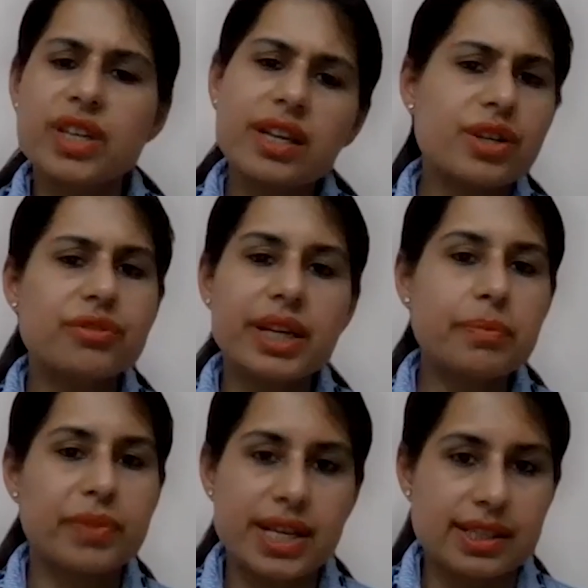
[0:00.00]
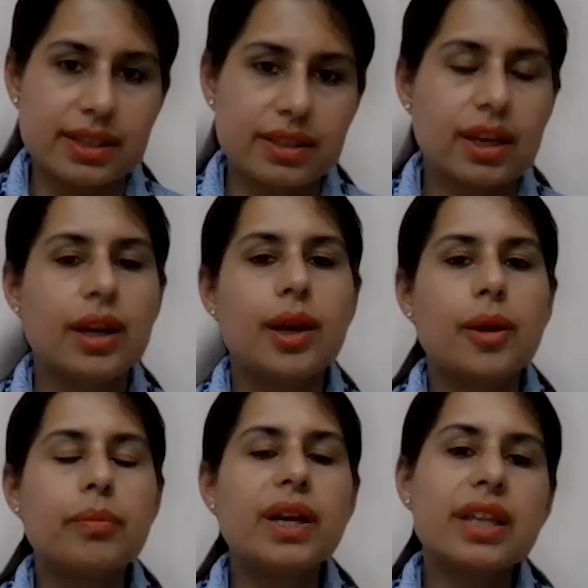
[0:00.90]
They are generally present,
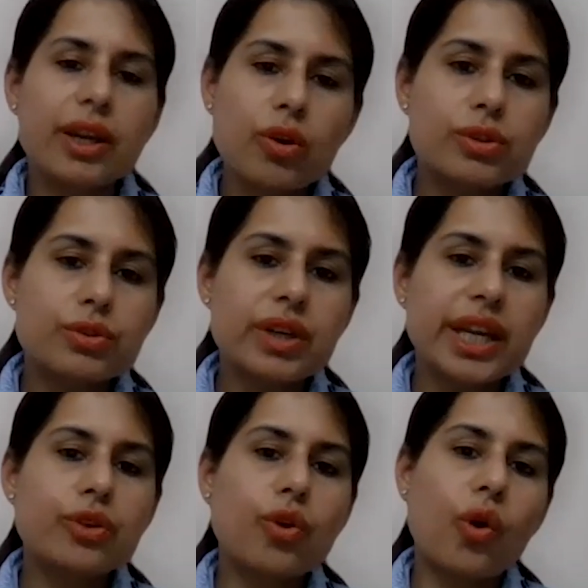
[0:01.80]
but they also need